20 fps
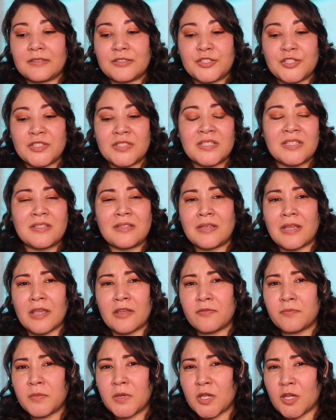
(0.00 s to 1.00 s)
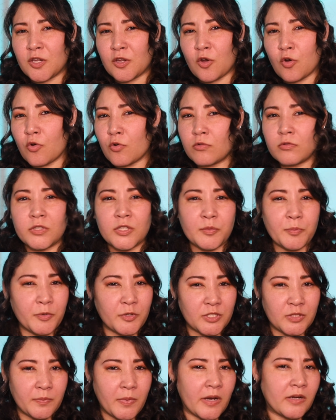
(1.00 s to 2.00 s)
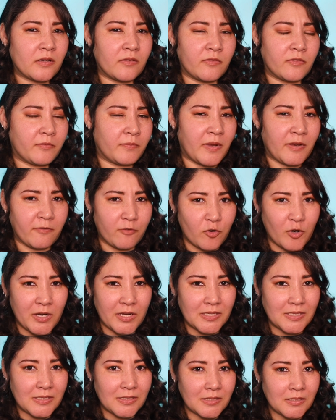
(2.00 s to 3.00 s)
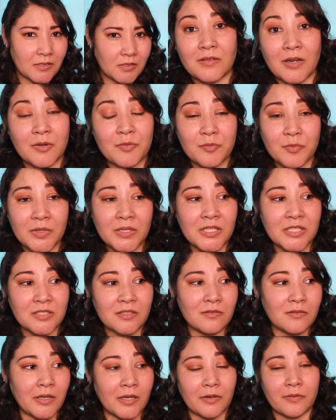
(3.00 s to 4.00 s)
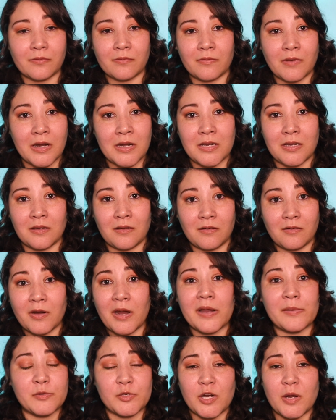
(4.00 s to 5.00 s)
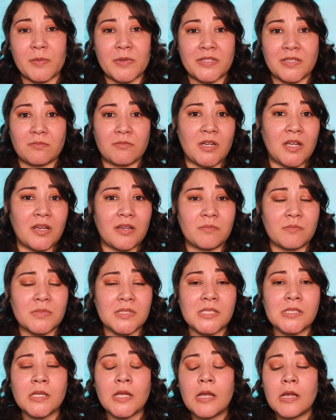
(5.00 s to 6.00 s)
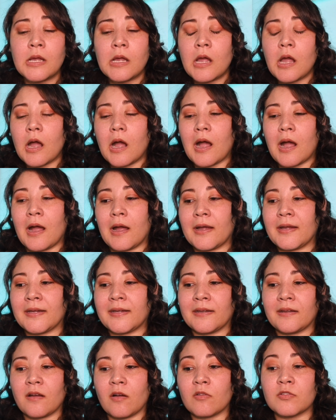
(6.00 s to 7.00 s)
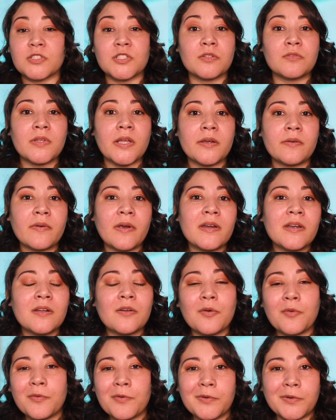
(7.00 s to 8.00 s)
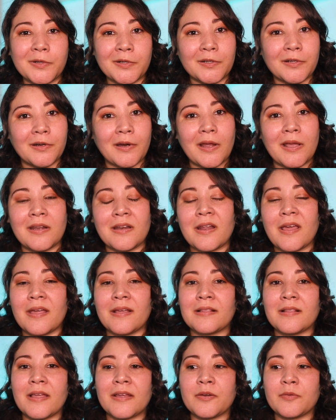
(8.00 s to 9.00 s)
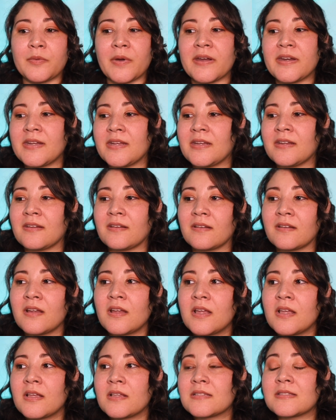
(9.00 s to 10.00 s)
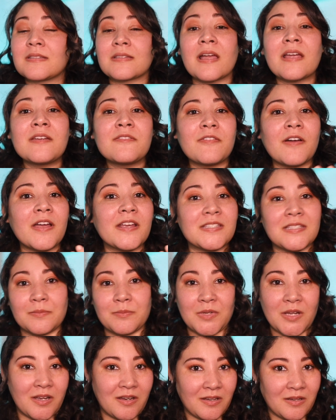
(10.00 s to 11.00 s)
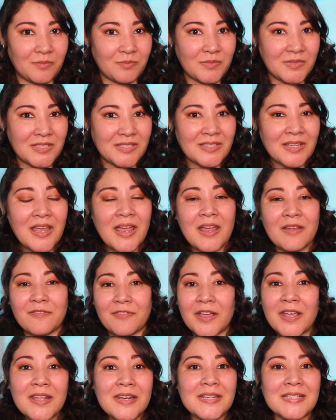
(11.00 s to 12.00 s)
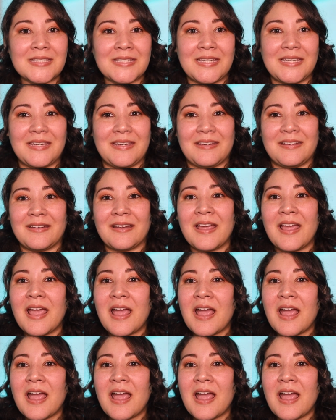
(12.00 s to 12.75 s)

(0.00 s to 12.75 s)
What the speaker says: just gave me a whole new perspective of my voice. I really do like writing crime drama sometimes. I also like writing horror, and I like writing sci-fi sometimes, fantasy.